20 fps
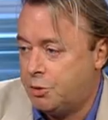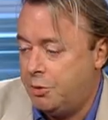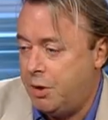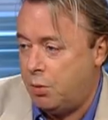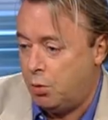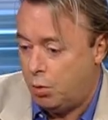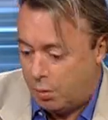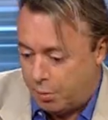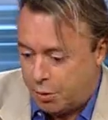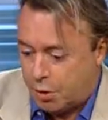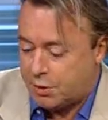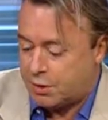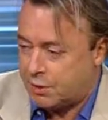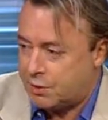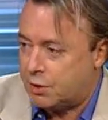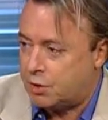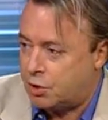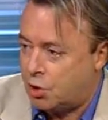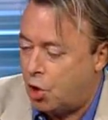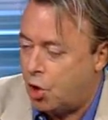me, well, because
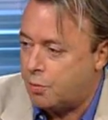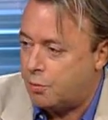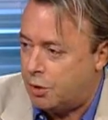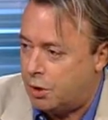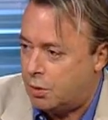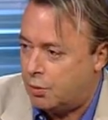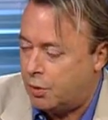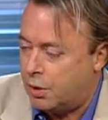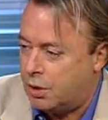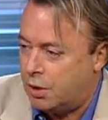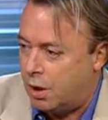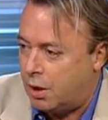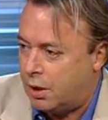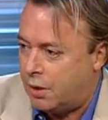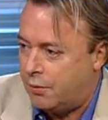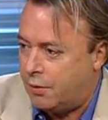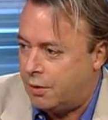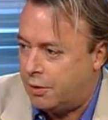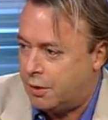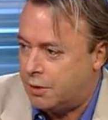it's a dogma that we can't
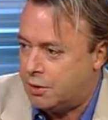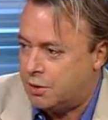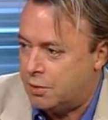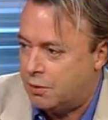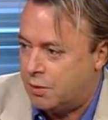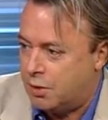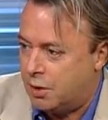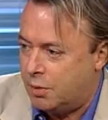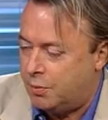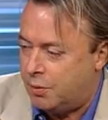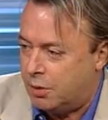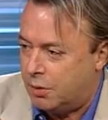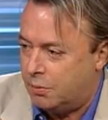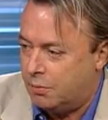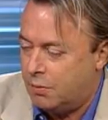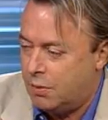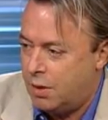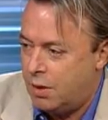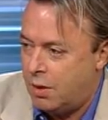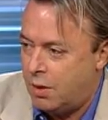have anything to do with
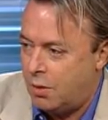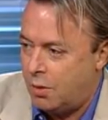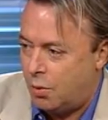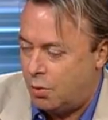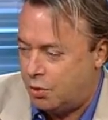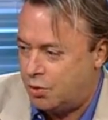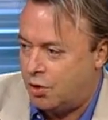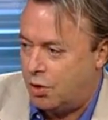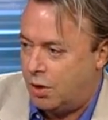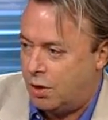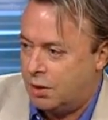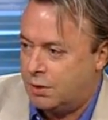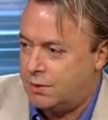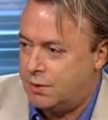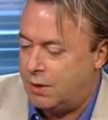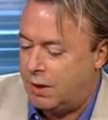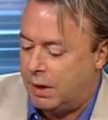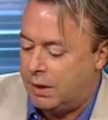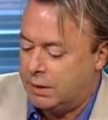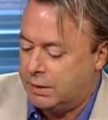opium or
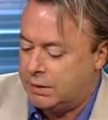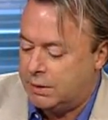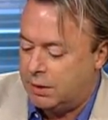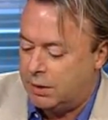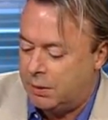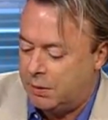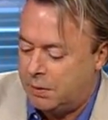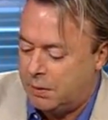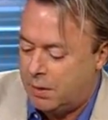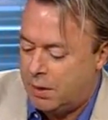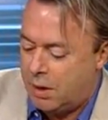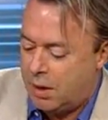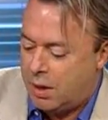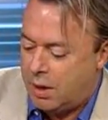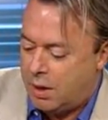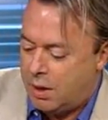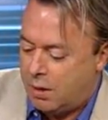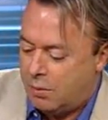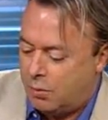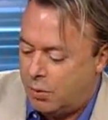drugs. And uh,
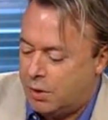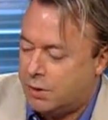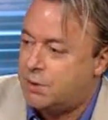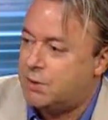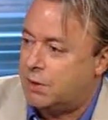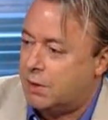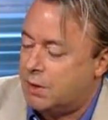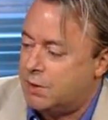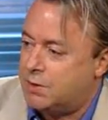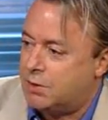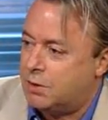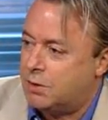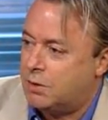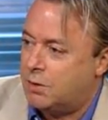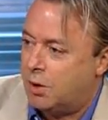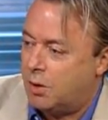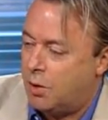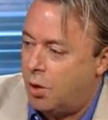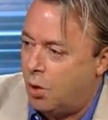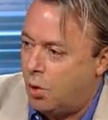we insist that
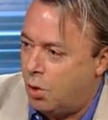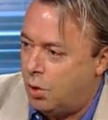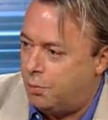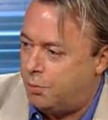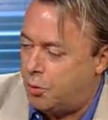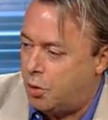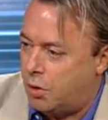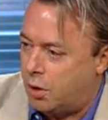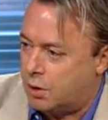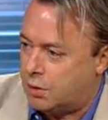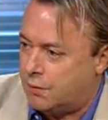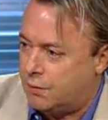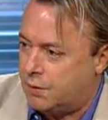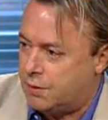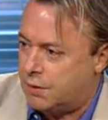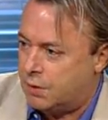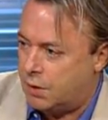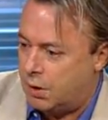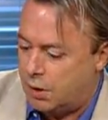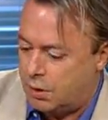the whole product of
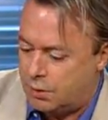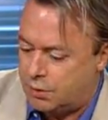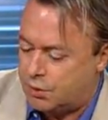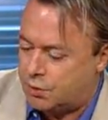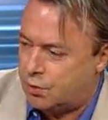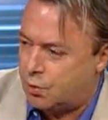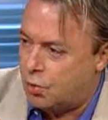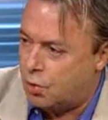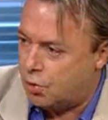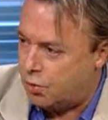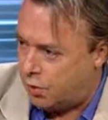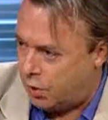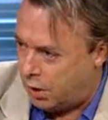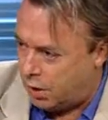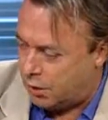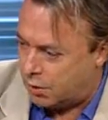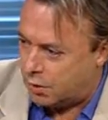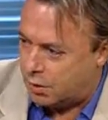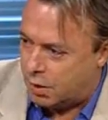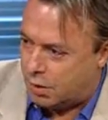this extraordinary
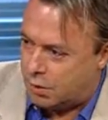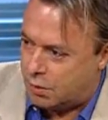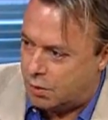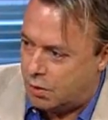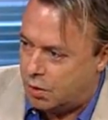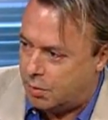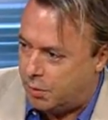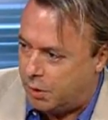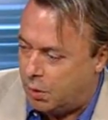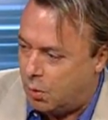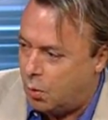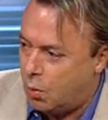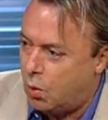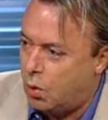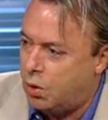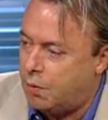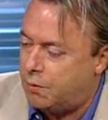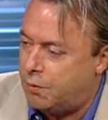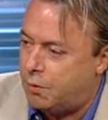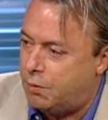underground economy,
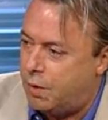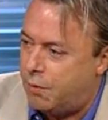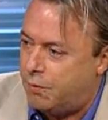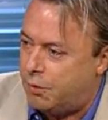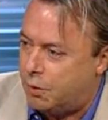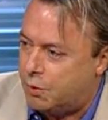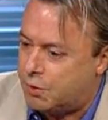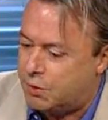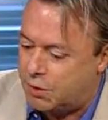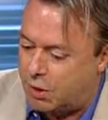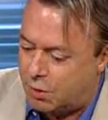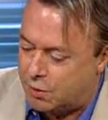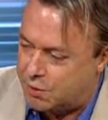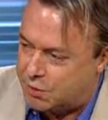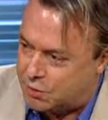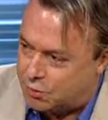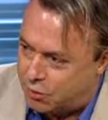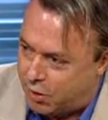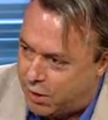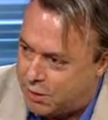all of the revenues go
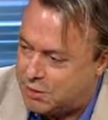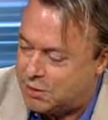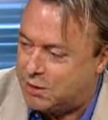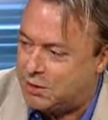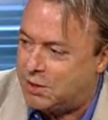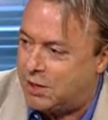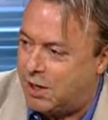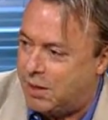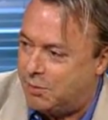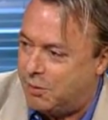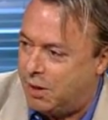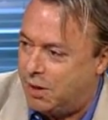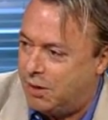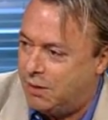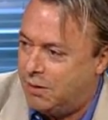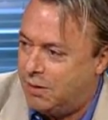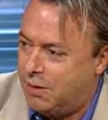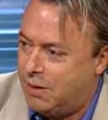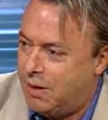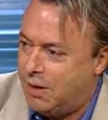straight to the
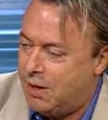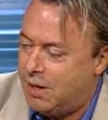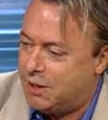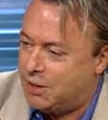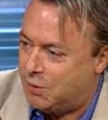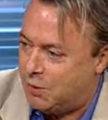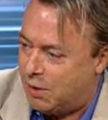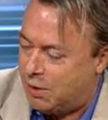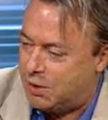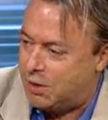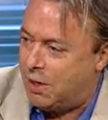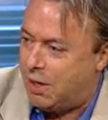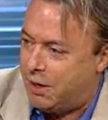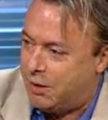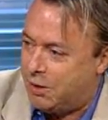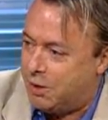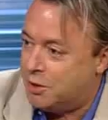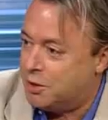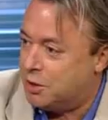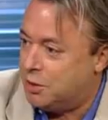Taliban, to Al
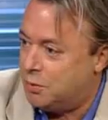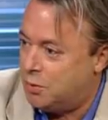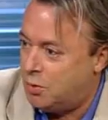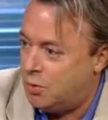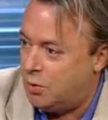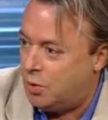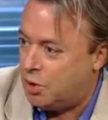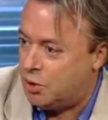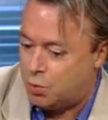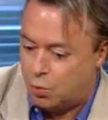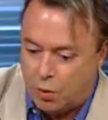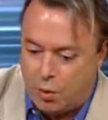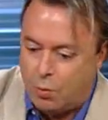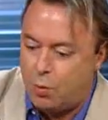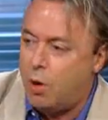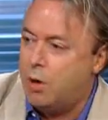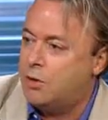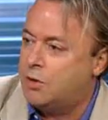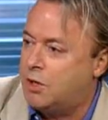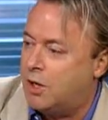Qaeda, and to the warlords. We
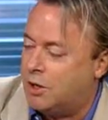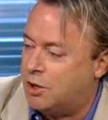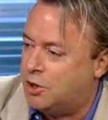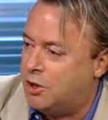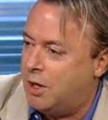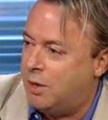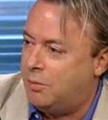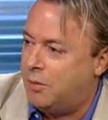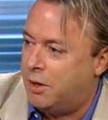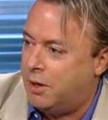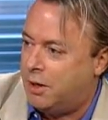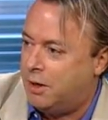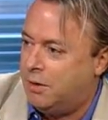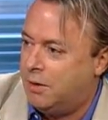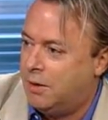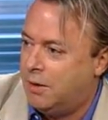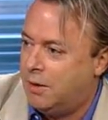won't touch that money.